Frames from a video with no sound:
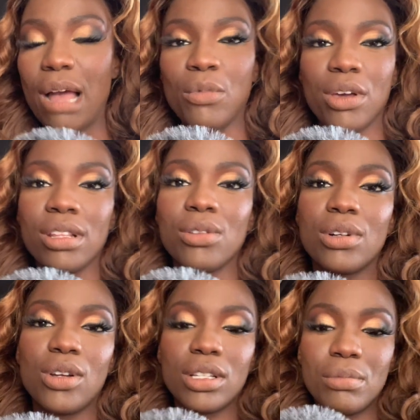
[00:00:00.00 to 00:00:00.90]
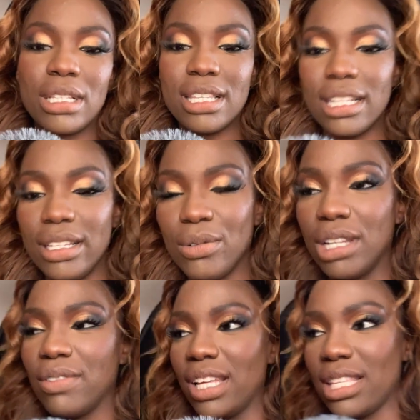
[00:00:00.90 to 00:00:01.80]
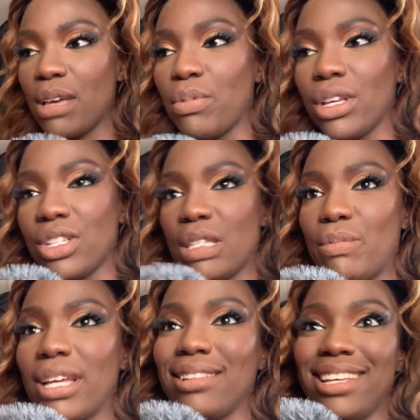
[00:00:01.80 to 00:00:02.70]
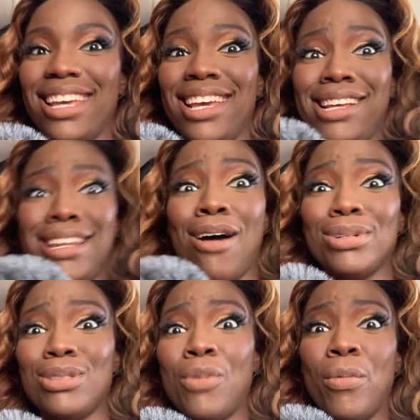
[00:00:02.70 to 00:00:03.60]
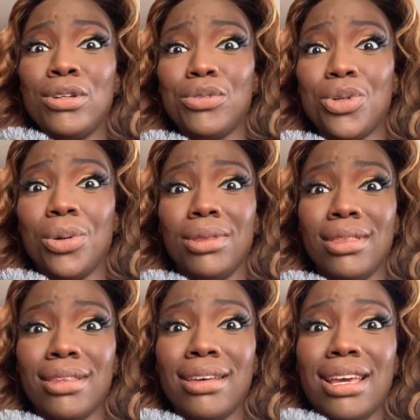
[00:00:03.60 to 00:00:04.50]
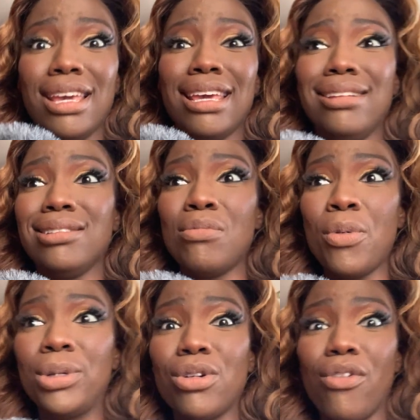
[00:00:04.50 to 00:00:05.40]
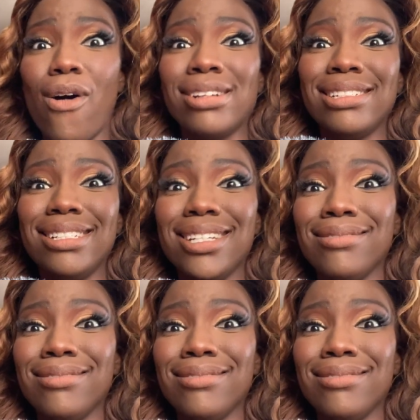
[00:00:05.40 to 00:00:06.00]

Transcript: I'm going through a lot mentally whenever I take pictures. But now is the moment of truth. It is the moment of honesty.